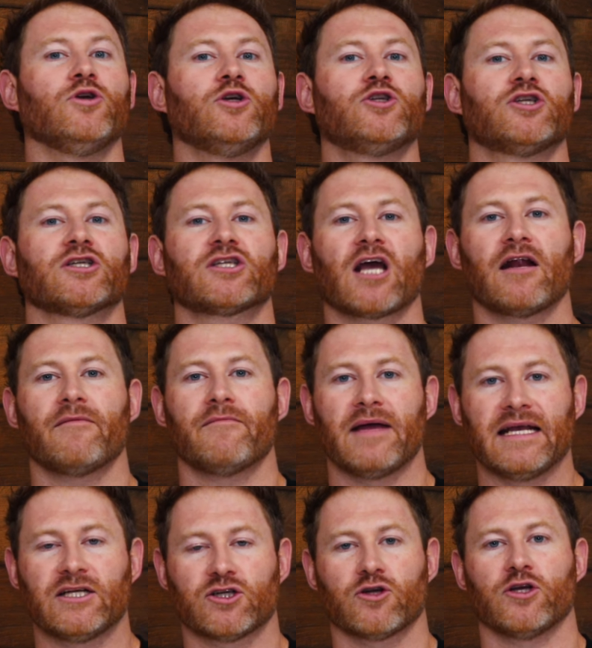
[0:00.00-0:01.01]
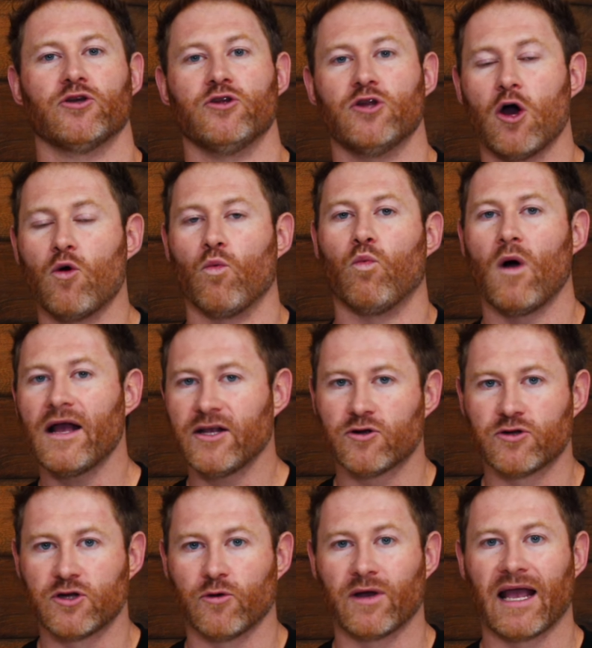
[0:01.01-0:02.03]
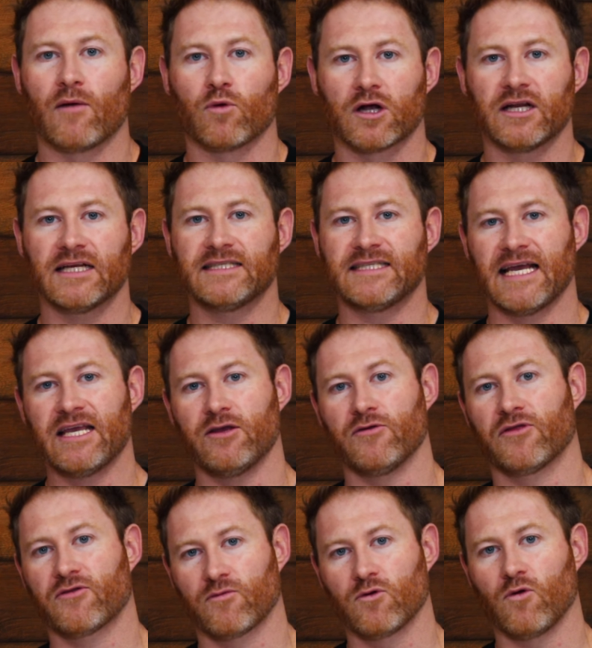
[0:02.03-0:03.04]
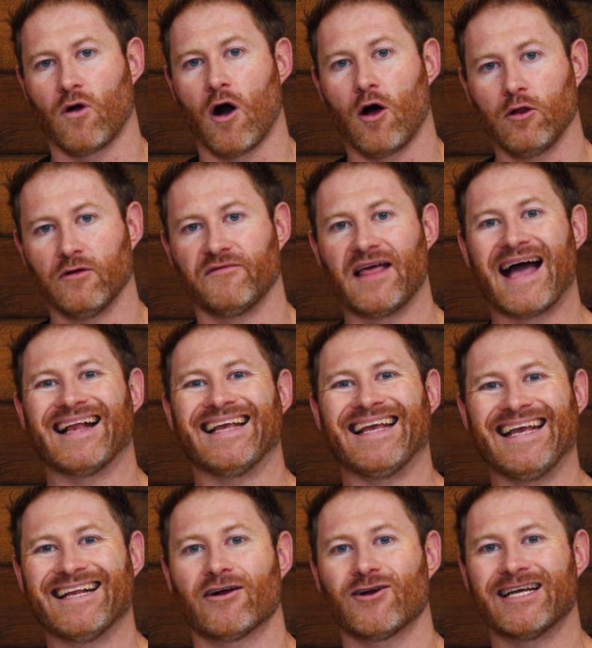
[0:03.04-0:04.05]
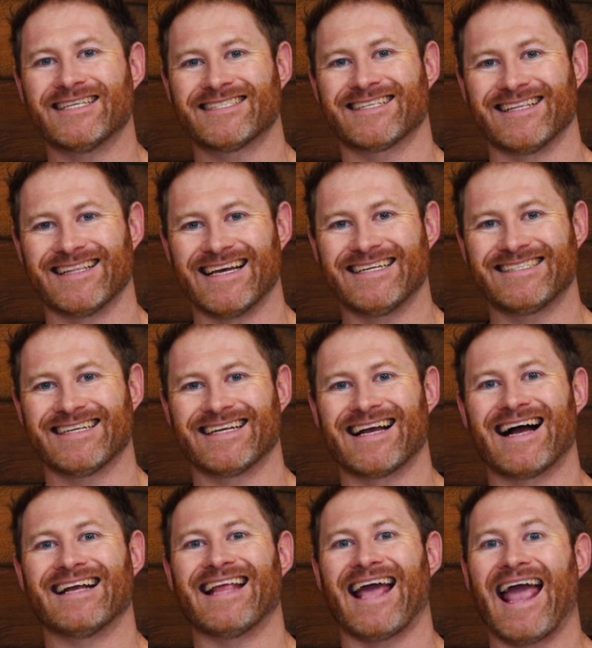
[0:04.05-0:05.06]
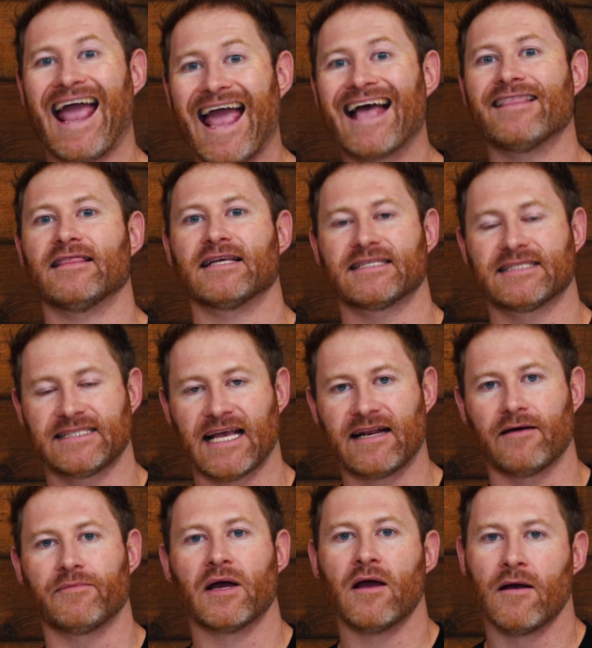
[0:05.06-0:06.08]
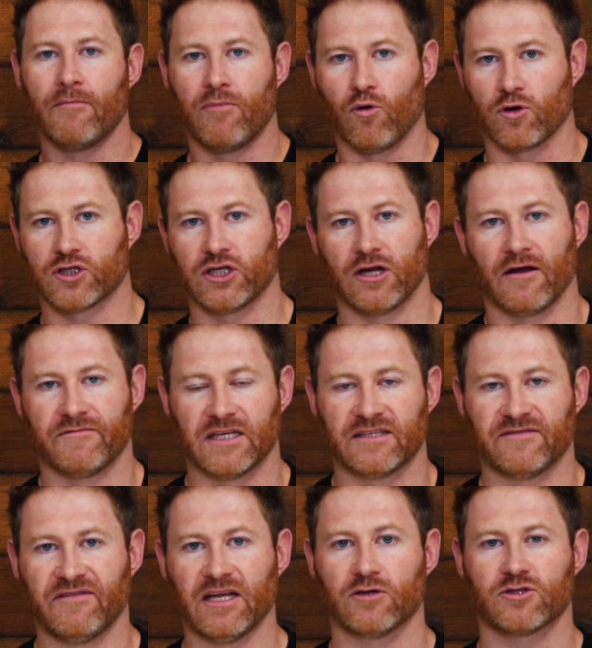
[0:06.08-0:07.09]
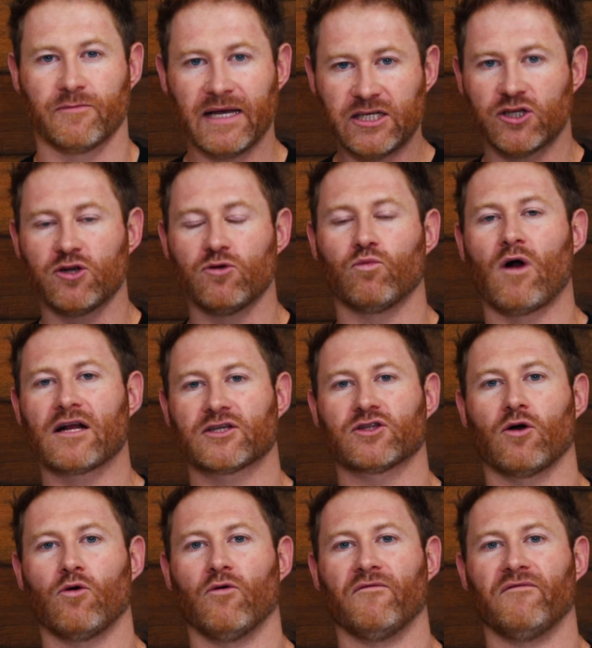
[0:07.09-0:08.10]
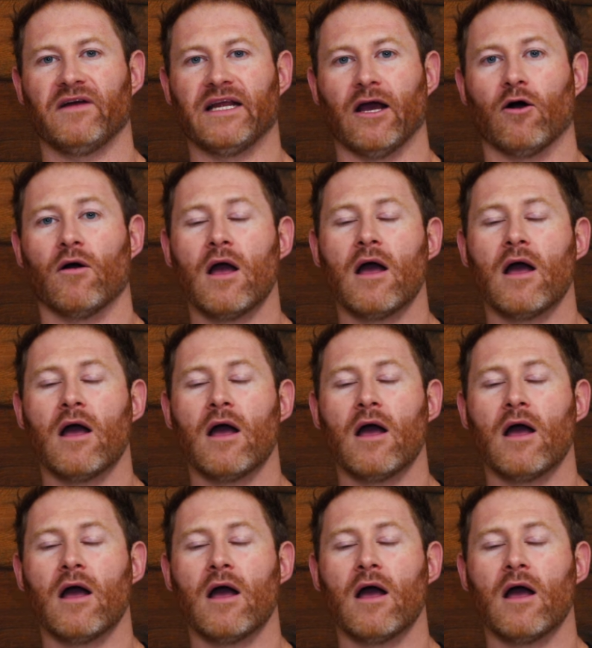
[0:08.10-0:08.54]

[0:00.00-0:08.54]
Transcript: You just got to make sure you know what you're doing, and we're going to take you through all of that in our installation guide and the setup portion of this video. So make sure you watch the whole video.